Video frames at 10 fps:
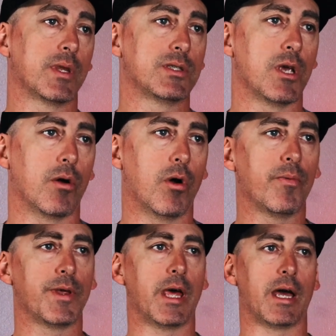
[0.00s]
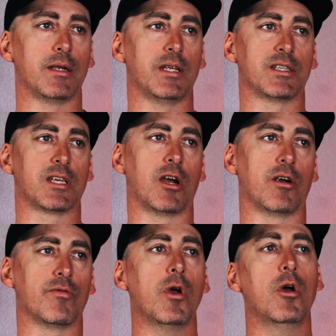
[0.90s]
So hopefully that takes care
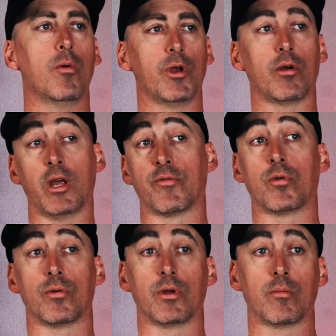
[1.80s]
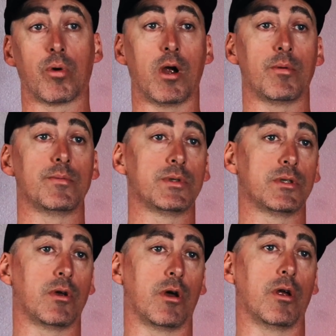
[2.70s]
of, we don't have cooling
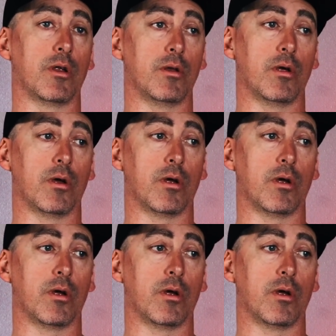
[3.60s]
problems on